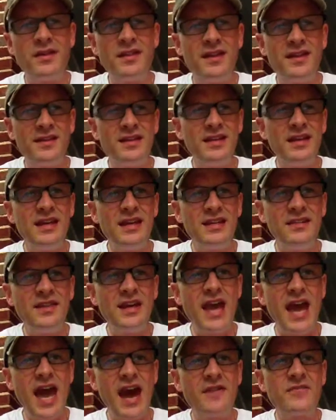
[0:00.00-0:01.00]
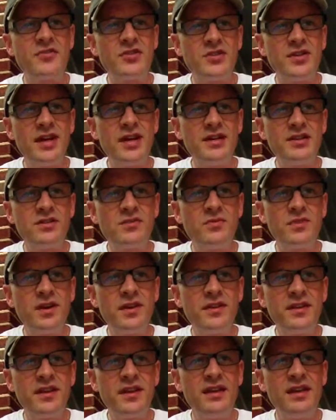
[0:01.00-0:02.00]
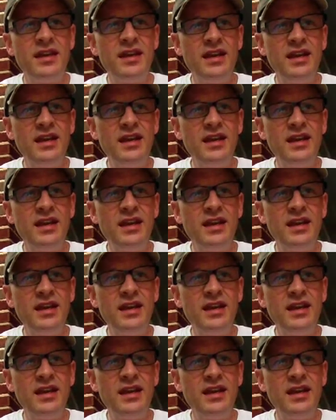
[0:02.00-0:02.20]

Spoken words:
the aftertaste with it,